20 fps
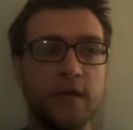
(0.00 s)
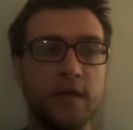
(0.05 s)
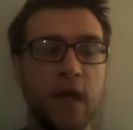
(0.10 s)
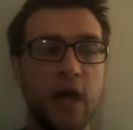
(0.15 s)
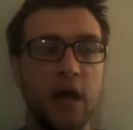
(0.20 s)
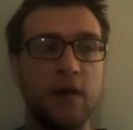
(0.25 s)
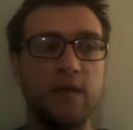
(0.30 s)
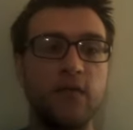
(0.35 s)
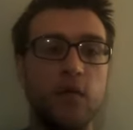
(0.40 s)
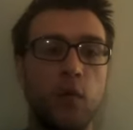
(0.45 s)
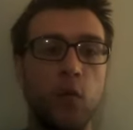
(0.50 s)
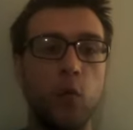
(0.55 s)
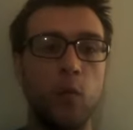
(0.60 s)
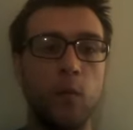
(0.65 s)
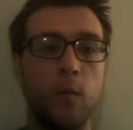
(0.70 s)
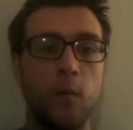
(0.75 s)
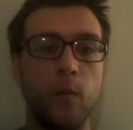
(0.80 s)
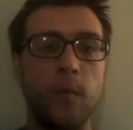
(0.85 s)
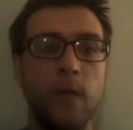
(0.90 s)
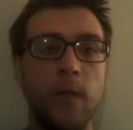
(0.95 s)
kind of
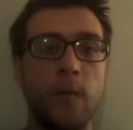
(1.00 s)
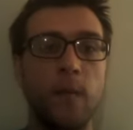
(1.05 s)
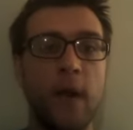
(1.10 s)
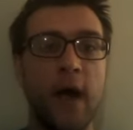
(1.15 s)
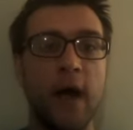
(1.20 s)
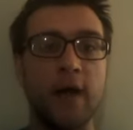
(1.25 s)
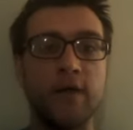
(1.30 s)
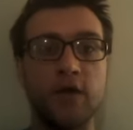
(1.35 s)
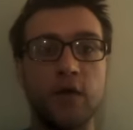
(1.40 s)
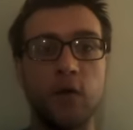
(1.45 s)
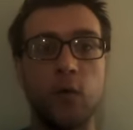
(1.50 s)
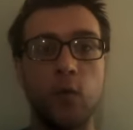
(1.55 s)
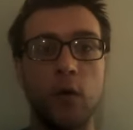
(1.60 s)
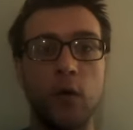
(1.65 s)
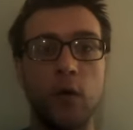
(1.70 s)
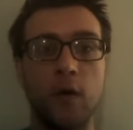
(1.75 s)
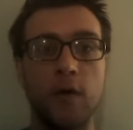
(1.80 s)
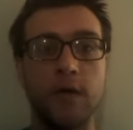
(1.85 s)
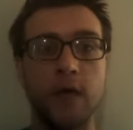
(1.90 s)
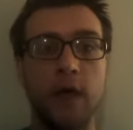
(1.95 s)
the magic
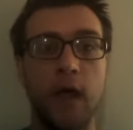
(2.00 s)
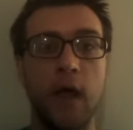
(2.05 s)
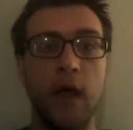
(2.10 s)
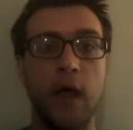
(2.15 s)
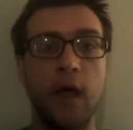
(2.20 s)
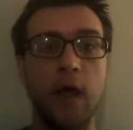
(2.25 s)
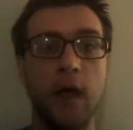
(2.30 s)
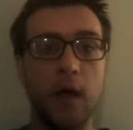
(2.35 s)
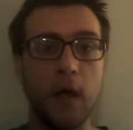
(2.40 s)
word today,